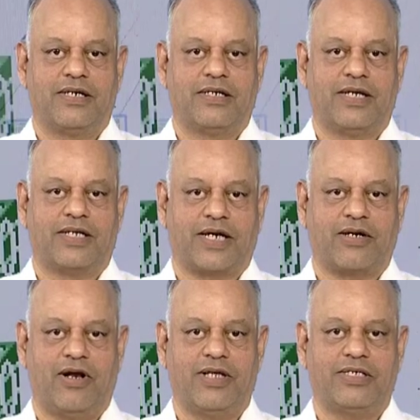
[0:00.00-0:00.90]
the
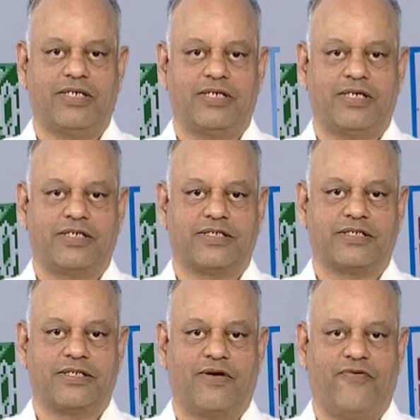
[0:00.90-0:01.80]
technology
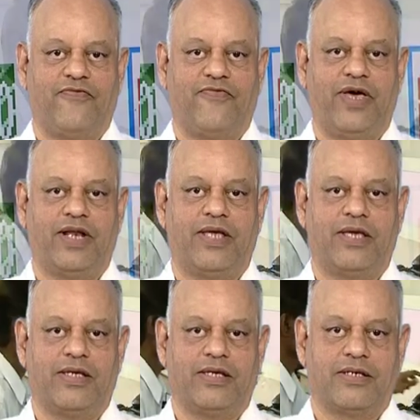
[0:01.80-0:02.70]
is
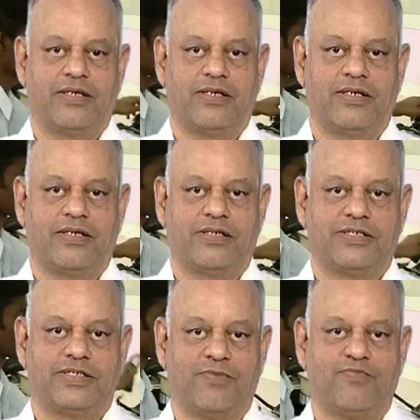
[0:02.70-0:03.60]
very
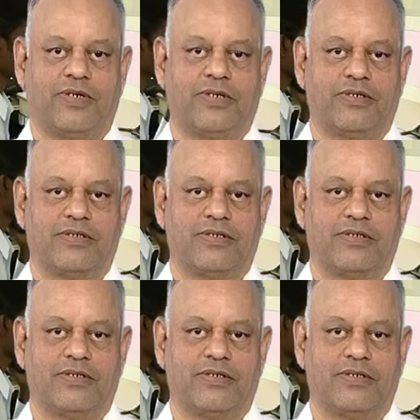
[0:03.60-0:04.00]
simple